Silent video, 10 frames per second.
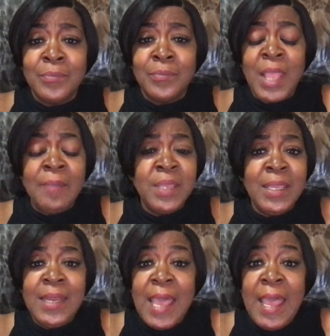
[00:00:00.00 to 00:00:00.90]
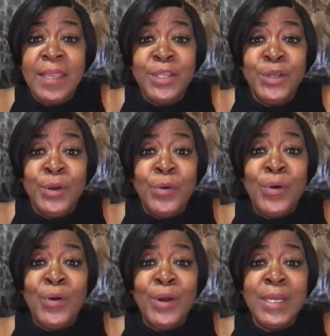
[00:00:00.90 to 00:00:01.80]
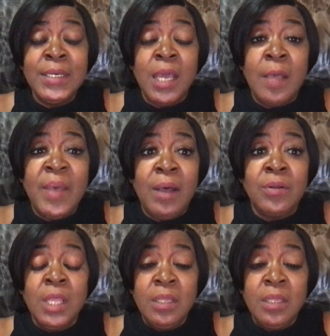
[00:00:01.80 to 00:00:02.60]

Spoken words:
I mean, I could go on about